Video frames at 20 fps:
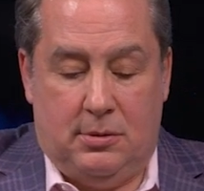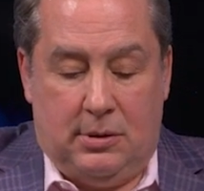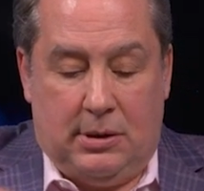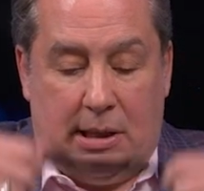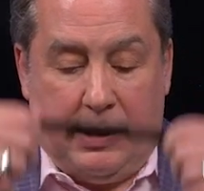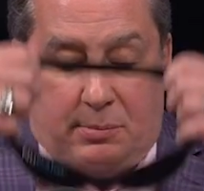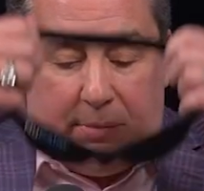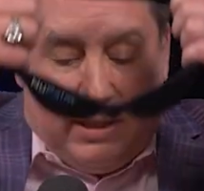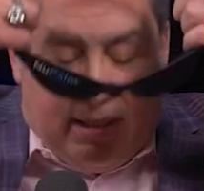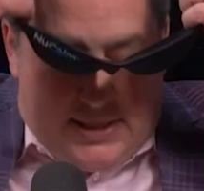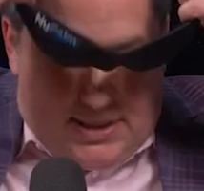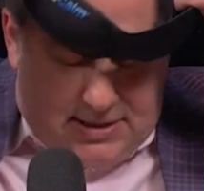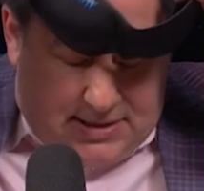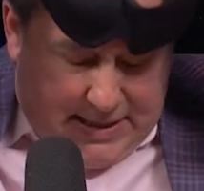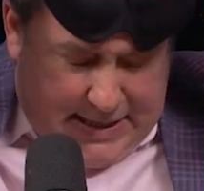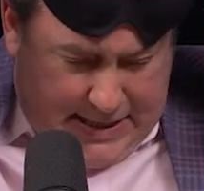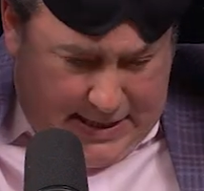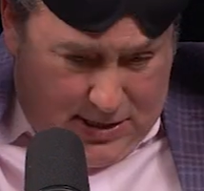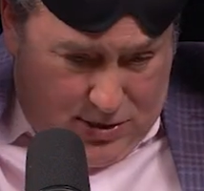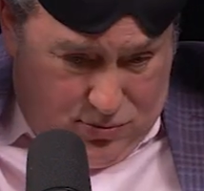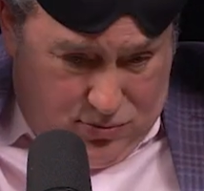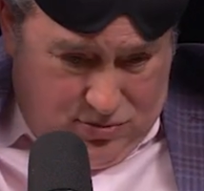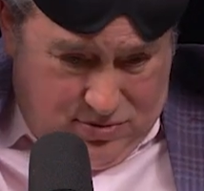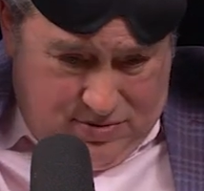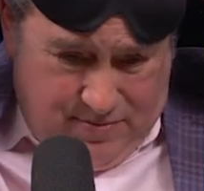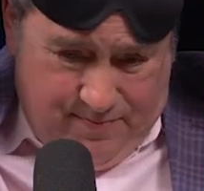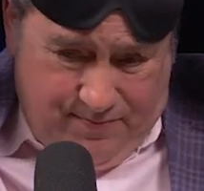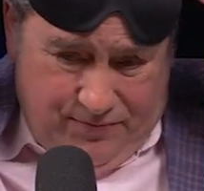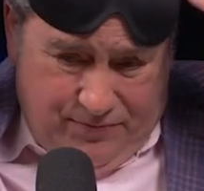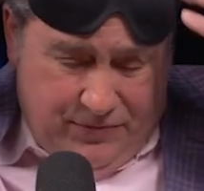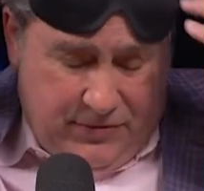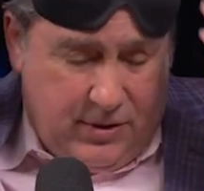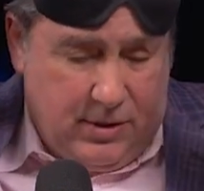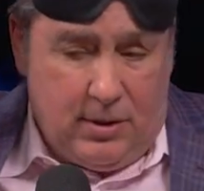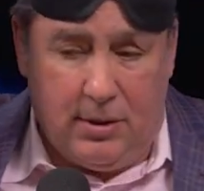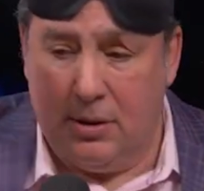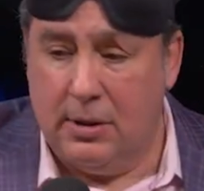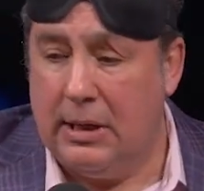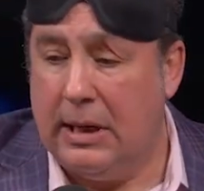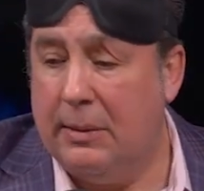I'm laying down,
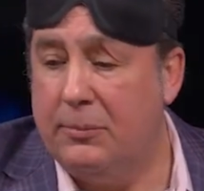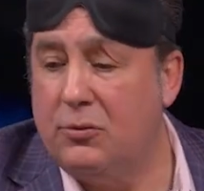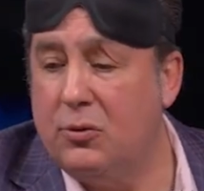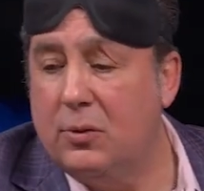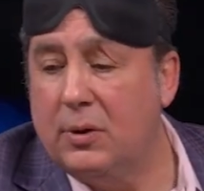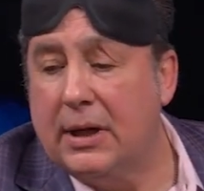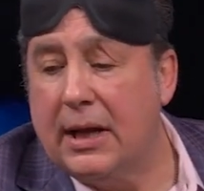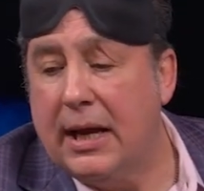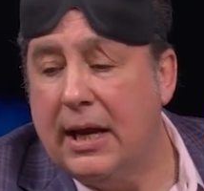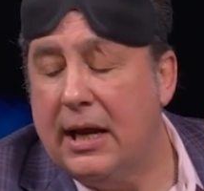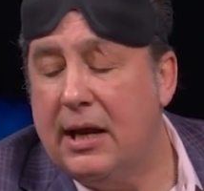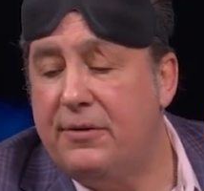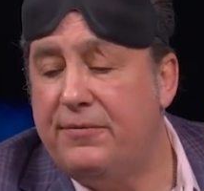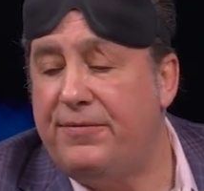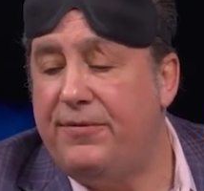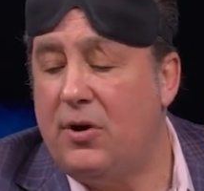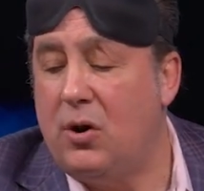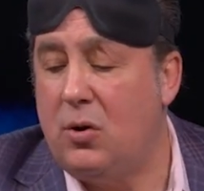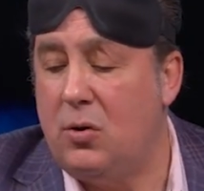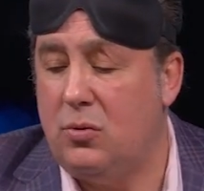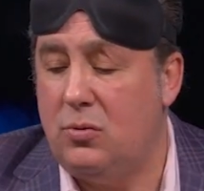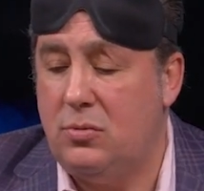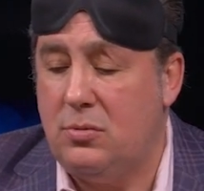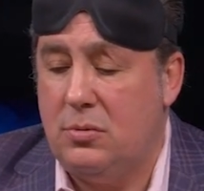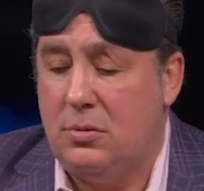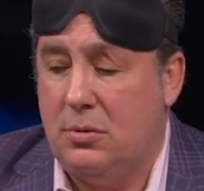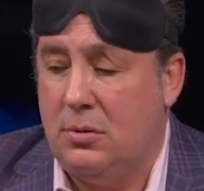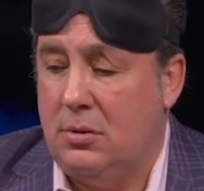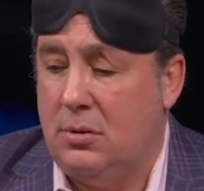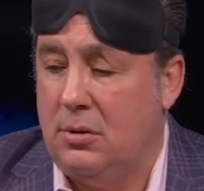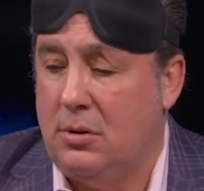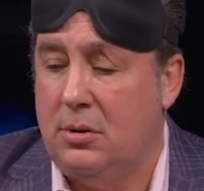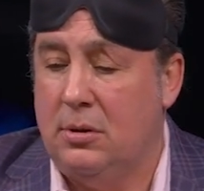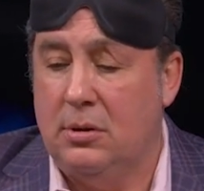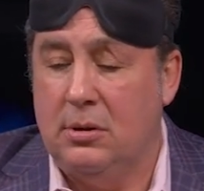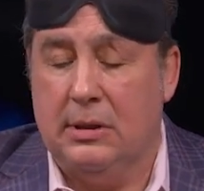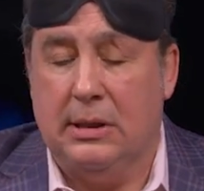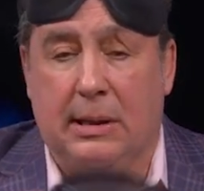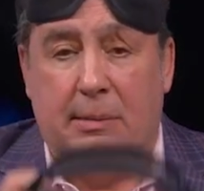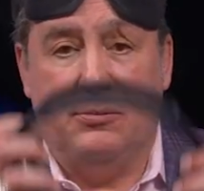I'm doing a headphone,
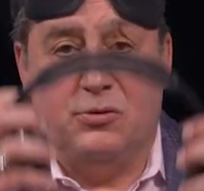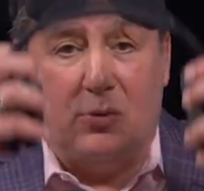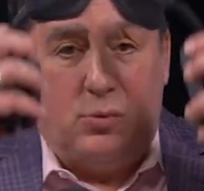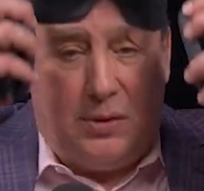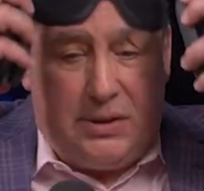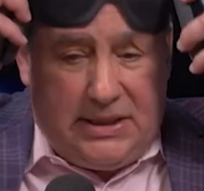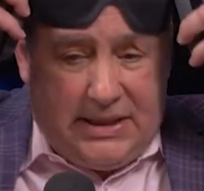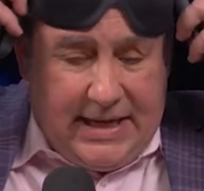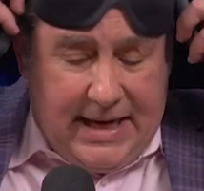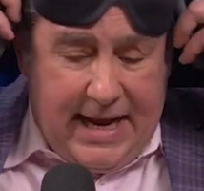I'm doing the